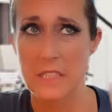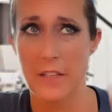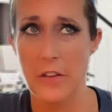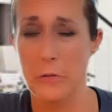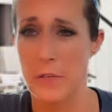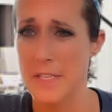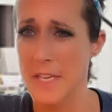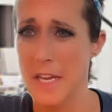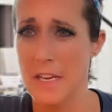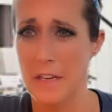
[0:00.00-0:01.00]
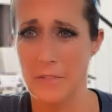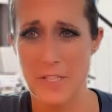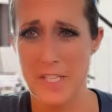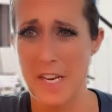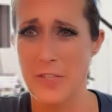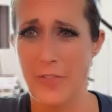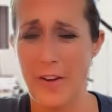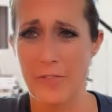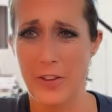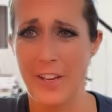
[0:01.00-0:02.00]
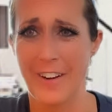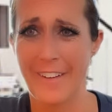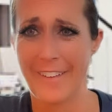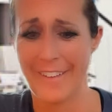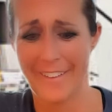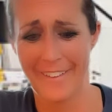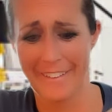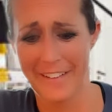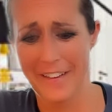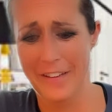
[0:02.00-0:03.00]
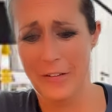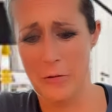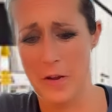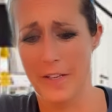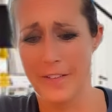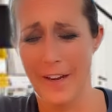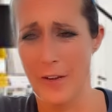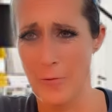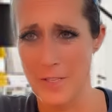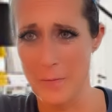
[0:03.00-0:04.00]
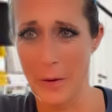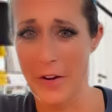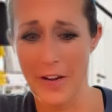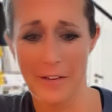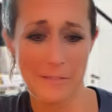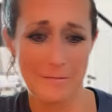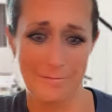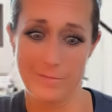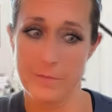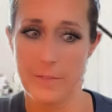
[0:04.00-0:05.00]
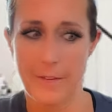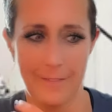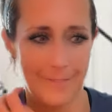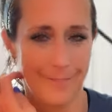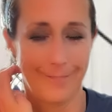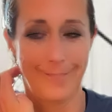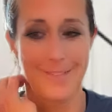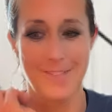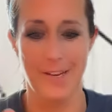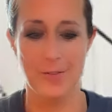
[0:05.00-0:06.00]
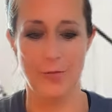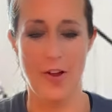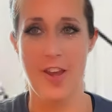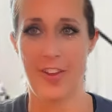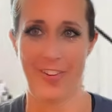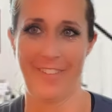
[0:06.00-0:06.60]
you know, he's like stage 5 clinger. Go on a date and he wants to marry you. Sounds fun.